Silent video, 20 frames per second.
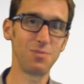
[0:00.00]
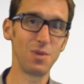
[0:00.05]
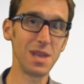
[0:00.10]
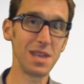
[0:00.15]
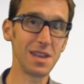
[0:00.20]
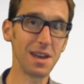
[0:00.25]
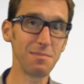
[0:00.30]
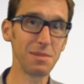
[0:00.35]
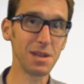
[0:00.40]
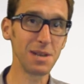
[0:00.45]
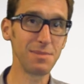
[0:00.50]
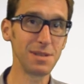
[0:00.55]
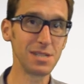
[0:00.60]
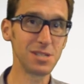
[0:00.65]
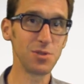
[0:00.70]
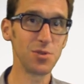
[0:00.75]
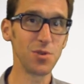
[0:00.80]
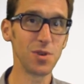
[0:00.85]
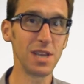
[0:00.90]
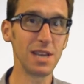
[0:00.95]
week I'm going to be
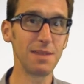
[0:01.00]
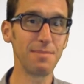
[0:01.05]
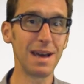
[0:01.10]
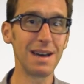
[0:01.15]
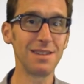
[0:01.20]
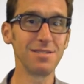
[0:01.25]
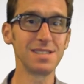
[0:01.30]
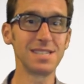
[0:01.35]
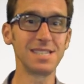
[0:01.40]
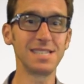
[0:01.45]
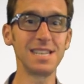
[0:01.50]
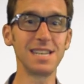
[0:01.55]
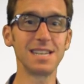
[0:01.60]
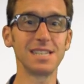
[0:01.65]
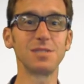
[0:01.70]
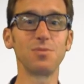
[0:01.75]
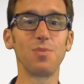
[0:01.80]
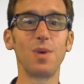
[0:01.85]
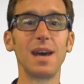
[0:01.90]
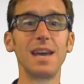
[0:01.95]
talking about
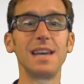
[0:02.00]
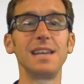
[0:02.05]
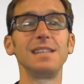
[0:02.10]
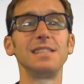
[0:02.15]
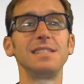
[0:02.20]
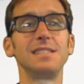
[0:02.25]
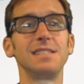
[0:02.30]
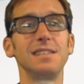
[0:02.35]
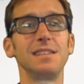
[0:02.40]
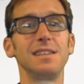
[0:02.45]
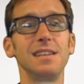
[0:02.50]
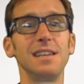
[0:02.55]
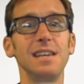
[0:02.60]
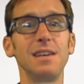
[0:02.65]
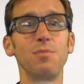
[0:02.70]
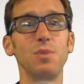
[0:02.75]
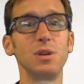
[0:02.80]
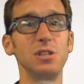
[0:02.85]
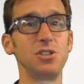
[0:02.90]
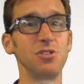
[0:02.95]
6 ways
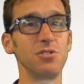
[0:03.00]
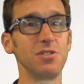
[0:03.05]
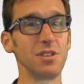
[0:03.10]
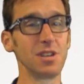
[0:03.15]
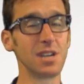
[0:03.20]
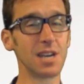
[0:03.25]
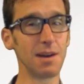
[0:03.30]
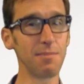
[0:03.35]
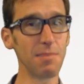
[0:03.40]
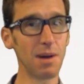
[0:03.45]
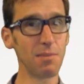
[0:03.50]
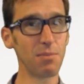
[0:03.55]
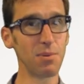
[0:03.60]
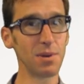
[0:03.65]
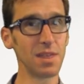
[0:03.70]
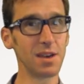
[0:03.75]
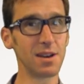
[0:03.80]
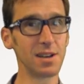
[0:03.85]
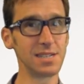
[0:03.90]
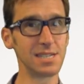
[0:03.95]
in which you can come up
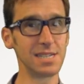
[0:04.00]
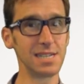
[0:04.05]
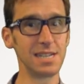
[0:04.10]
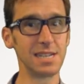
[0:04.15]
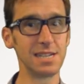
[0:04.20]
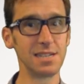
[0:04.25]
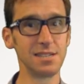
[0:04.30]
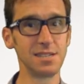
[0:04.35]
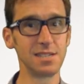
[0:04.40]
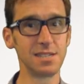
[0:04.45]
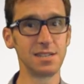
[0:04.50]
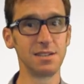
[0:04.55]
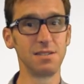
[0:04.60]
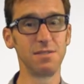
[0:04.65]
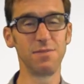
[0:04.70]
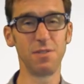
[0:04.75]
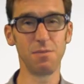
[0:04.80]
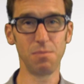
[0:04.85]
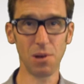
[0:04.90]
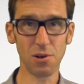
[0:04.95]
with ideas
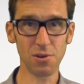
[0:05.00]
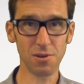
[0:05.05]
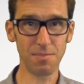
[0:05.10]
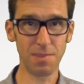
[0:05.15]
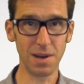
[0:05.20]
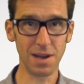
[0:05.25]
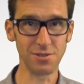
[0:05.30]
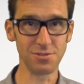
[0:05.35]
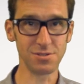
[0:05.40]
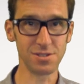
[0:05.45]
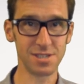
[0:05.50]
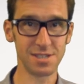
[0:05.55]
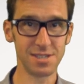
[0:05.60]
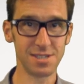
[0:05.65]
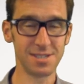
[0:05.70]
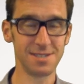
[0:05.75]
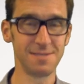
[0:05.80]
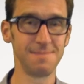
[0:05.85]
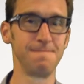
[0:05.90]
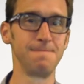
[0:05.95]
for blog
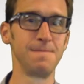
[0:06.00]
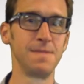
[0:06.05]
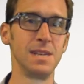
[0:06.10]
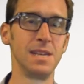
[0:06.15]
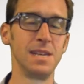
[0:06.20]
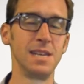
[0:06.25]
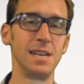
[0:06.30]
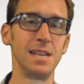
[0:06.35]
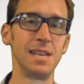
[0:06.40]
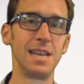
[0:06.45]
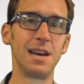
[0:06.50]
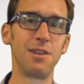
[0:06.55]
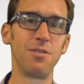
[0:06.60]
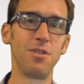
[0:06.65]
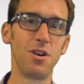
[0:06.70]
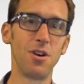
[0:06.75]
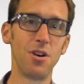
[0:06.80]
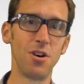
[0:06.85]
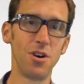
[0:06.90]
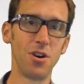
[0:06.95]
posts.
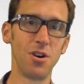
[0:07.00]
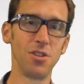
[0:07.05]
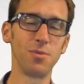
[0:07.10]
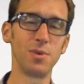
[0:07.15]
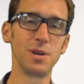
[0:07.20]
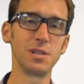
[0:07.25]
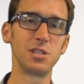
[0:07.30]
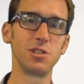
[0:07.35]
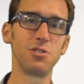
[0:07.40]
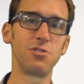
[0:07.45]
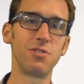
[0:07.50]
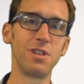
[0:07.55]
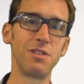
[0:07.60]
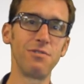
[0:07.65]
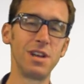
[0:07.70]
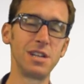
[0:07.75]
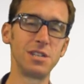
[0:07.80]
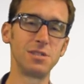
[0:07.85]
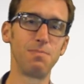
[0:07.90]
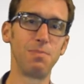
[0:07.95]
Now, on the 123
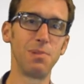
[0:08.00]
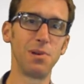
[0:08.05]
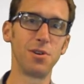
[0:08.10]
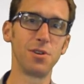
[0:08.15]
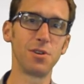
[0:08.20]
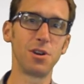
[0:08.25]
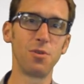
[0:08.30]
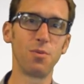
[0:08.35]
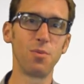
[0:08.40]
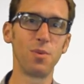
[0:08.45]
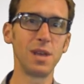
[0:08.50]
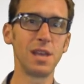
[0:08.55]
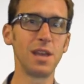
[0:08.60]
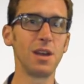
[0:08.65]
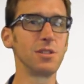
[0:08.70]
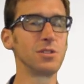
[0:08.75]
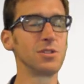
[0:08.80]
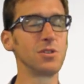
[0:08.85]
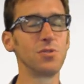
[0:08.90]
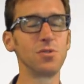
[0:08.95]
Reg blog, we
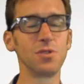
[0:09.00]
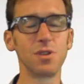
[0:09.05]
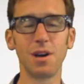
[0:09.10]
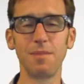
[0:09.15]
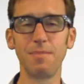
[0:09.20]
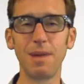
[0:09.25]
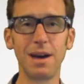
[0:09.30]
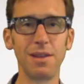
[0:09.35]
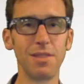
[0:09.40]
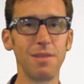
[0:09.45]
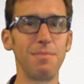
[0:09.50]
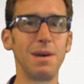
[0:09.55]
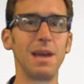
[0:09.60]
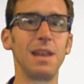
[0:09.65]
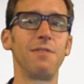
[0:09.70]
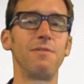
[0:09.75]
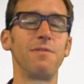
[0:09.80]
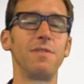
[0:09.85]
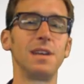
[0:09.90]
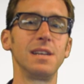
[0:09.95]
talk about the
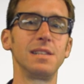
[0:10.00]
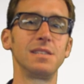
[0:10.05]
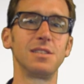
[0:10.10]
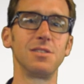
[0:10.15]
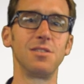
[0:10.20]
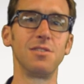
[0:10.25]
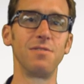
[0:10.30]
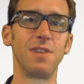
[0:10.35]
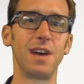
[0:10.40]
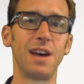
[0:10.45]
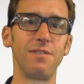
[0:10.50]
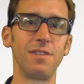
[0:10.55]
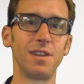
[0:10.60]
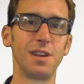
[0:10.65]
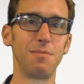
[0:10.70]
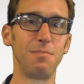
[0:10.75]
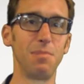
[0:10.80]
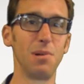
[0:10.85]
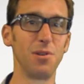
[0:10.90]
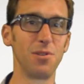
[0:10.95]
benefits of
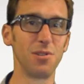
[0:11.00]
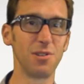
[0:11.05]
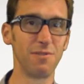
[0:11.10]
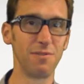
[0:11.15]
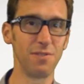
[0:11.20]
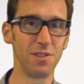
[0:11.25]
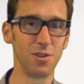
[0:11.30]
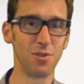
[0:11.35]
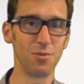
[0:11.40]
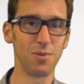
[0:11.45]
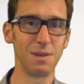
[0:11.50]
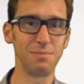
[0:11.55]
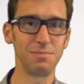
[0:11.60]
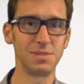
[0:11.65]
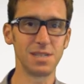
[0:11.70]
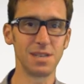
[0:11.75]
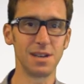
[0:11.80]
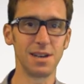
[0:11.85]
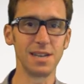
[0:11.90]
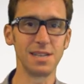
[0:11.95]
having a blog for your
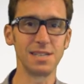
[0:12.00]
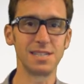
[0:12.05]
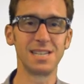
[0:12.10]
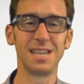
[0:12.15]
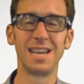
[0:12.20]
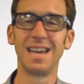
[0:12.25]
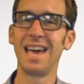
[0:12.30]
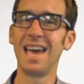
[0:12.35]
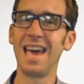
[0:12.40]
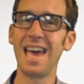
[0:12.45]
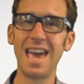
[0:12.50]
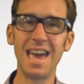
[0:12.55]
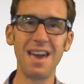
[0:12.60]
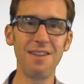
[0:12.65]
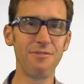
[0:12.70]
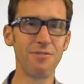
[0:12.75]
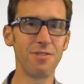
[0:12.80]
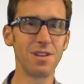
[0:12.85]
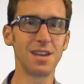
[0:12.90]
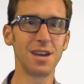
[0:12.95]
website.
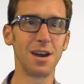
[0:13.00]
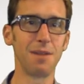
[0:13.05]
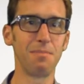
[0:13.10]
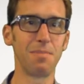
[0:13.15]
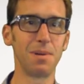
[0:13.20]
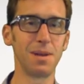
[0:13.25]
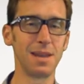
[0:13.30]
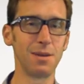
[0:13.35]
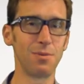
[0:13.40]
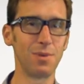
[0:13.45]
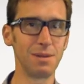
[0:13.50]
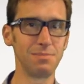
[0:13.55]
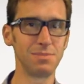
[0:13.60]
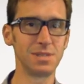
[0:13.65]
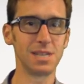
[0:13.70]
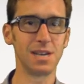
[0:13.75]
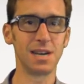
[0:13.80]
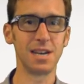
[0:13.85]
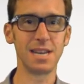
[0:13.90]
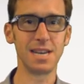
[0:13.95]
Every company
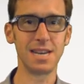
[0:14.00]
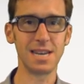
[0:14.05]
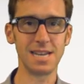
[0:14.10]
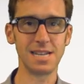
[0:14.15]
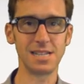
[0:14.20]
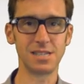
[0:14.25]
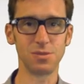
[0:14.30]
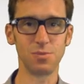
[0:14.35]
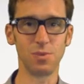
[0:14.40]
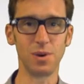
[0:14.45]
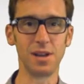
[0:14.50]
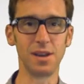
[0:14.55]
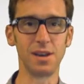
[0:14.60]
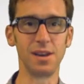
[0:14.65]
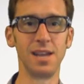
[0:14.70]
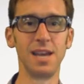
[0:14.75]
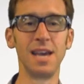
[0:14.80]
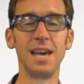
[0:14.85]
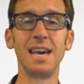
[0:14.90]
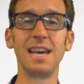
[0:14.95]
website needs one.
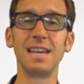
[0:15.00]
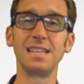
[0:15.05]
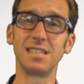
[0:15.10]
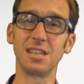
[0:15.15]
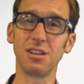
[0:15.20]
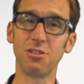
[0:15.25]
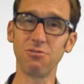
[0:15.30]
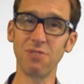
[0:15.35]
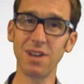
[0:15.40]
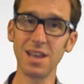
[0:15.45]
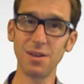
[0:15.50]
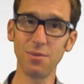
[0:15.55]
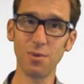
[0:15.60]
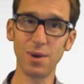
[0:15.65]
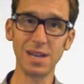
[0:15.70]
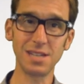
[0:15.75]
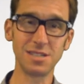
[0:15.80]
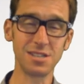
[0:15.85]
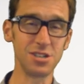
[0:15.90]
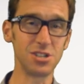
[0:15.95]
It's a great
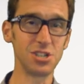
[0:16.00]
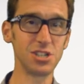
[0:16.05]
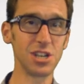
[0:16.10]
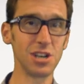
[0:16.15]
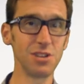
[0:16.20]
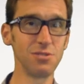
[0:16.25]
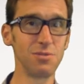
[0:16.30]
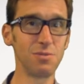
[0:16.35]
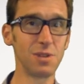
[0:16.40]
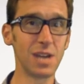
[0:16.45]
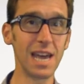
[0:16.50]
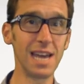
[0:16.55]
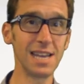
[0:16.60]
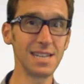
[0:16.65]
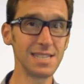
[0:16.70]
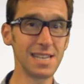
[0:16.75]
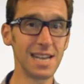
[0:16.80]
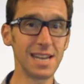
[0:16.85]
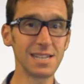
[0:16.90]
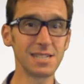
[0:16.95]
way to
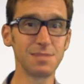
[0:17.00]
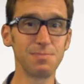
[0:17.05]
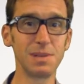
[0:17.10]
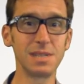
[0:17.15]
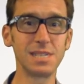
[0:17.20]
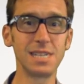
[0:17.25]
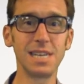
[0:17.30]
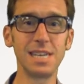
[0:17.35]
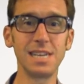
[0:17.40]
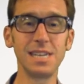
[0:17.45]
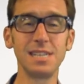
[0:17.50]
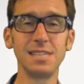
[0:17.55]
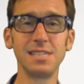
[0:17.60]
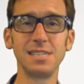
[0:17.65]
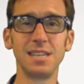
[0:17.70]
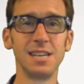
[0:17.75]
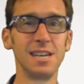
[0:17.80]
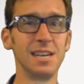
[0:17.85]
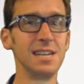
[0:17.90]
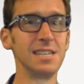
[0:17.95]
showcase
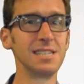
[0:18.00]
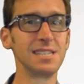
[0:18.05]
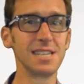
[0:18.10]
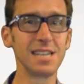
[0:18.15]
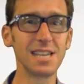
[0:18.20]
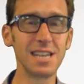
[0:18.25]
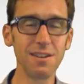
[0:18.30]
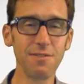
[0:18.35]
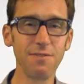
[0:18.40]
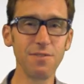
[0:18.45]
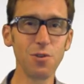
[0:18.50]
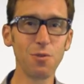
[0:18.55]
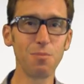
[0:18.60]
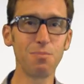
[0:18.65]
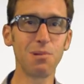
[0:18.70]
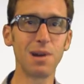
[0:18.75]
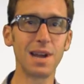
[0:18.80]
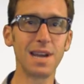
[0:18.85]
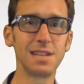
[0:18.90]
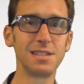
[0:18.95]
expertise, to give your
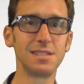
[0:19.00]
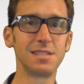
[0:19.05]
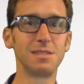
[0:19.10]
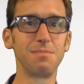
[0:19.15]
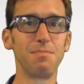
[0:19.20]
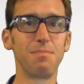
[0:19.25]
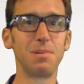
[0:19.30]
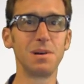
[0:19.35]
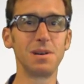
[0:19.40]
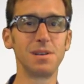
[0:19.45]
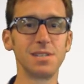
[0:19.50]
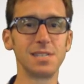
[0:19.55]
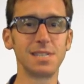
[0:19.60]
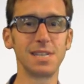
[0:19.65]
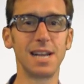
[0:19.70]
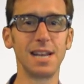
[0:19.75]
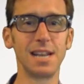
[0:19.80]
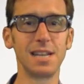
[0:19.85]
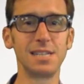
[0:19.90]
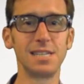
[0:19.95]
brand some
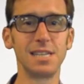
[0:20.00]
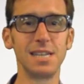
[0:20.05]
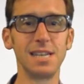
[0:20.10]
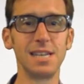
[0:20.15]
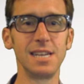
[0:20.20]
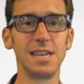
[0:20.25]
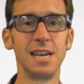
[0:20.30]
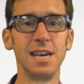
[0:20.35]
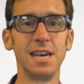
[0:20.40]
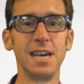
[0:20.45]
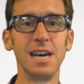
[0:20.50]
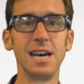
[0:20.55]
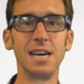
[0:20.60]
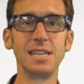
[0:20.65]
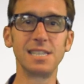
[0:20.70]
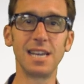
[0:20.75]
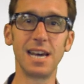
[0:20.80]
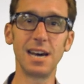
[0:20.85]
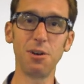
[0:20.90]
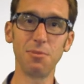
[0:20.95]
personality,
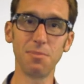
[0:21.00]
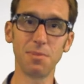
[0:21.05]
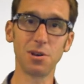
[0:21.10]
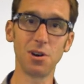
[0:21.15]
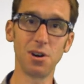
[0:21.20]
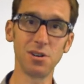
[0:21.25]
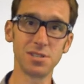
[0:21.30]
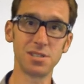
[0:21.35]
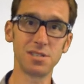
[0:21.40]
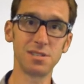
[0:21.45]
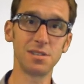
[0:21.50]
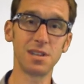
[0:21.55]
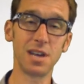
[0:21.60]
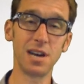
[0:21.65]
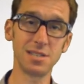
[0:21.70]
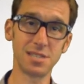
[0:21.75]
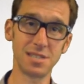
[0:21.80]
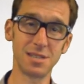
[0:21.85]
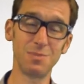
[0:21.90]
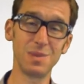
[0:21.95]
and to help
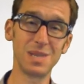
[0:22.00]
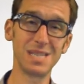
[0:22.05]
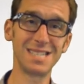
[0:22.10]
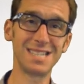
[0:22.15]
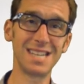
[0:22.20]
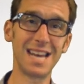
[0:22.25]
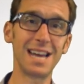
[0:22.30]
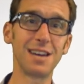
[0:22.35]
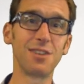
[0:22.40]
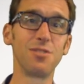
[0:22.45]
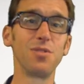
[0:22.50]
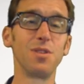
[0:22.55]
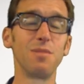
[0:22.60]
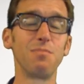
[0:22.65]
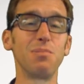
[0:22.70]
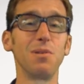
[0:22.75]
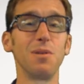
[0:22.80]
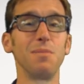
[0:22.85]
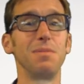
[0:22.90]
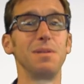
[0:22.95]
customers tackle the
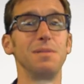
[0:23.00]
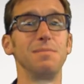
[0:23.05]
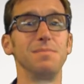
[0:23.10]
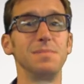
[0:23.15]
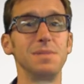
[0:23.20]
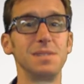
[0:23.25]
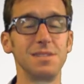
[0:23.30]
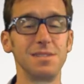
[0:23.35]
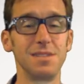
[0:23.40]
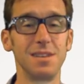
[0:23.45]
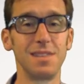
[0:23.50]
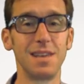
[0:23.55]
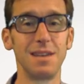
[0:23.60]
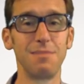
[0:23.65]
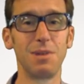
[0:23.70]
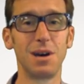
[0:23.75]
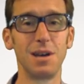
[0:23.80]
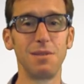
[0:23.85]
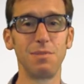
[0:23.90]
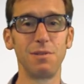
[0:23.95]
problems that they
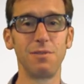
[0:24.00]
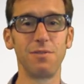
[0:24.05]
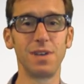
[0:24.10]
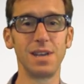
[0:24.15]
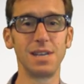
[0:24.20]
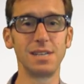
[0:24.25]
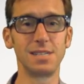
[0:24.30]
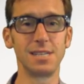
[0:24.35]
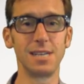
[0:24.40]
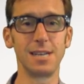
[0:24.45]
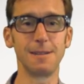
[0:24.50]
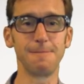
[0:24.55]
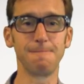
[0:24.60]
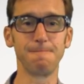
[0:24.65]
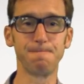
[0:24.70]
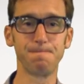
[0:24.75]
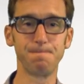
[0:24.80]
might be facing.